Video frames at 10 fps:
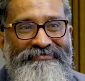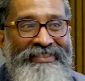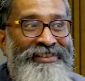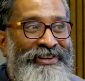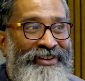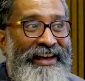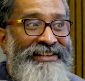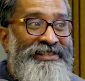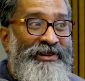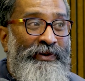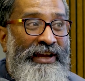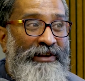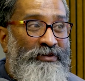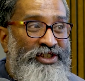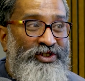So that's the way
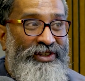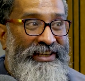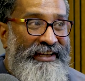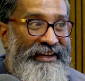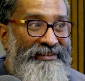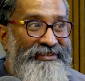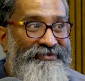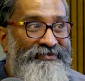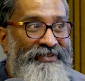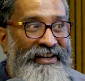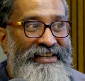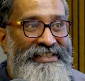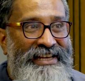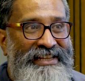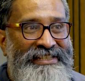in which you can get
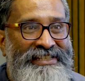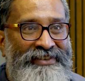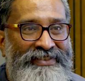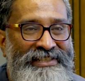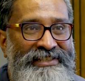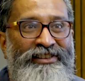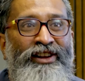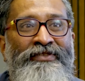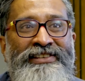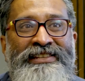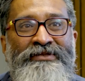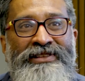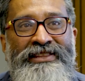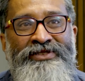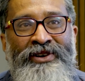various other services. And obviously
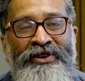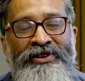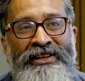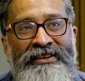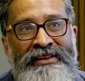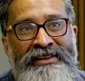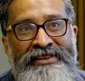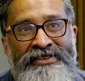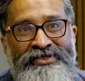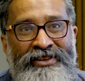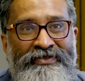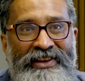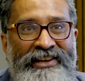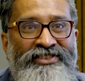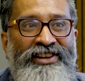with this whole sort of
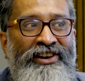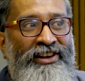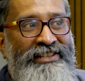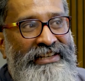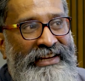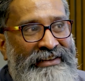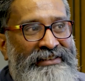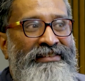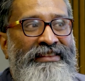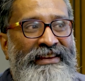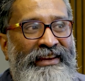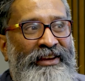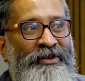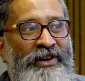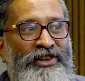intracontinental
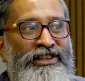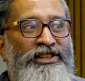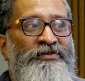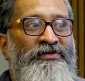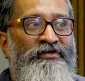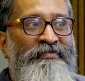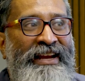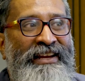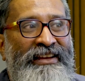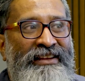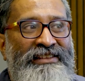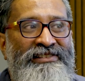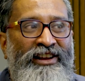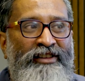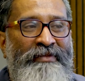thing where you need to move money and there's
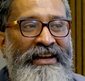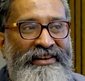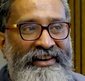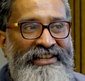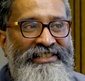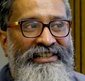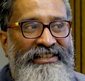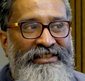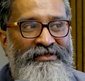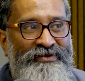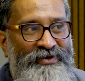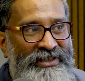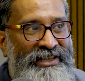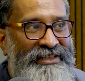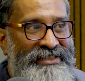a lot of migration in terms of
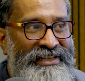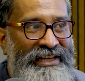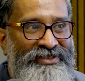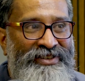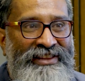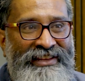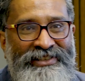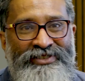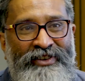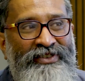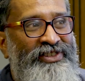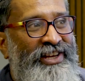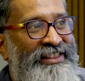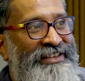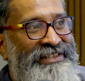workers and that sort of thing. So obviously
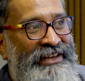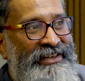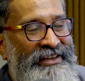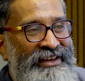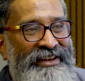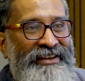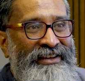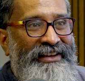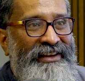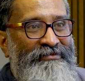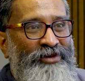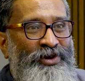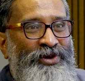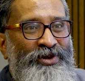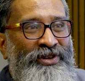you had things like
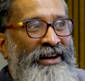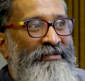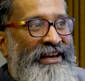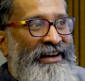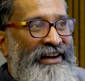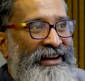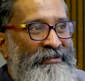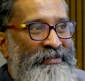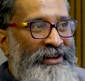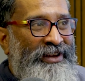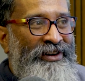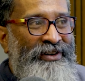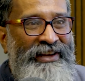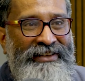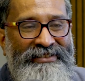Mukuru coming up,
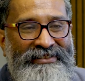and